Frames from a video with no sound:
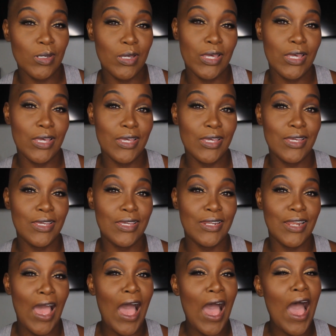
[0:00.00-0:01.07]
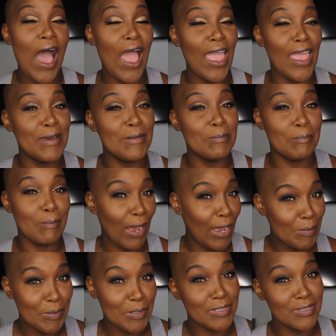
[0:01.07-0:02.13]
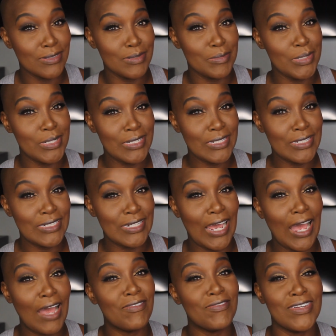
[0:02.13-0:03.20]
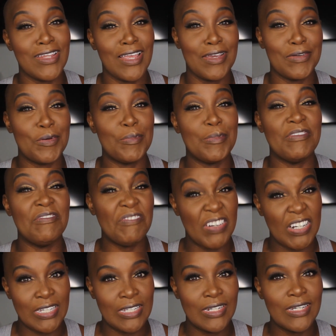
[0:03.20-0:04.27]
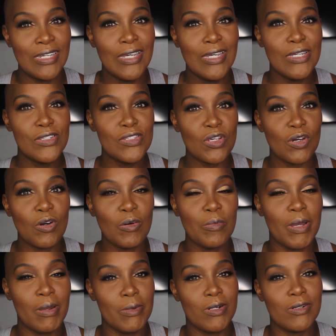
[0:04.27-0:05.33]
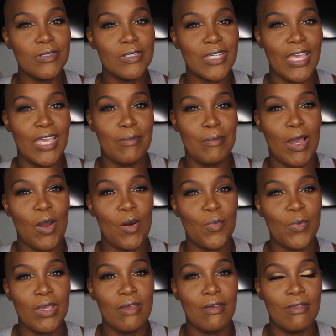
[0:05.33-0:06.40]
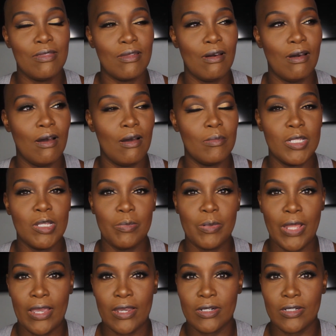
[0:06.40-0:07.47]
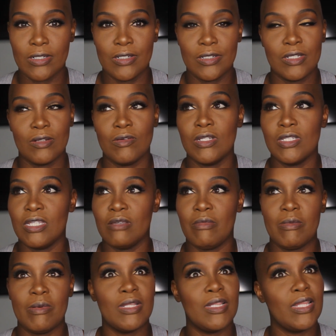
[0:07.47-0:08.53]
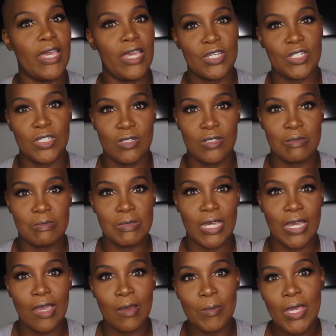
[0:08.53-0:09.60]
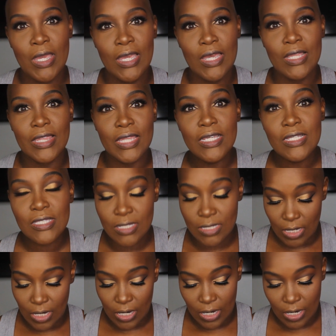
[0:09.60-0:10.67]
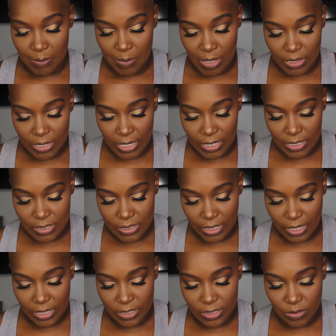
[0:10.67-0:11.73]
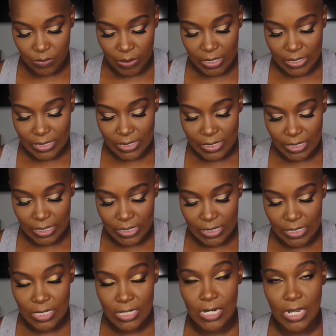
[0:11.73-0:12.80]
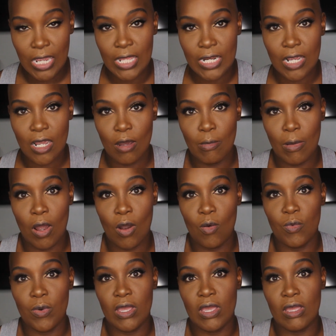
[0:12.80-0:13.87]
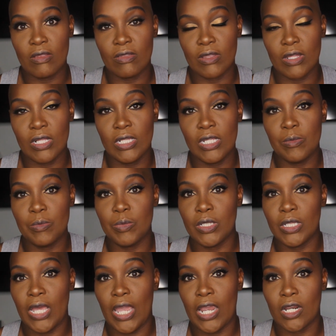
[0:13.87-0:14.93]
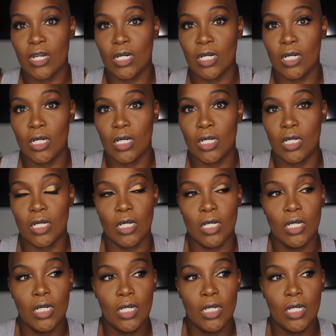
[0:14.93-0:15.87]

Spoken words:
and in my personal opinion, I feel like it would be fun. So Bare Minerals came out with lip lacquers, I want to say maybe last year sometime. This time they decided to extend it and come out with lip lacquers